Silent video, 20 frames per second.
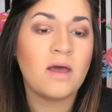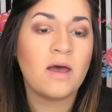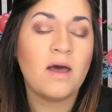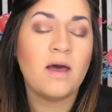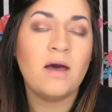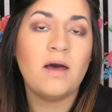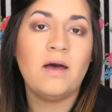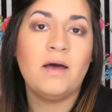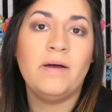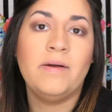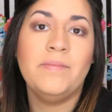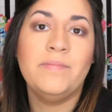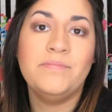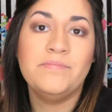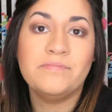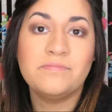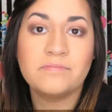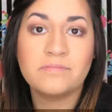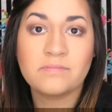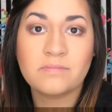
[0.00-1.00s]

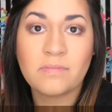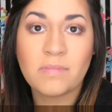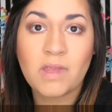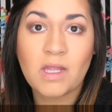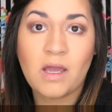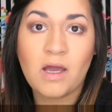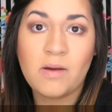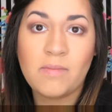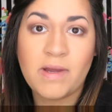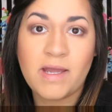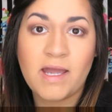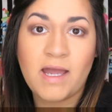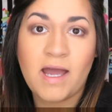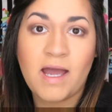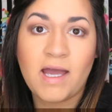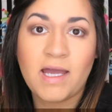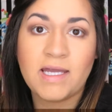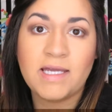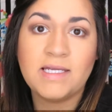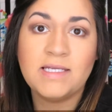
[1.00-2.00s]
on my
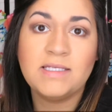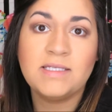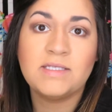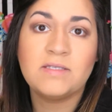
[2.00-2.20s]
eyes.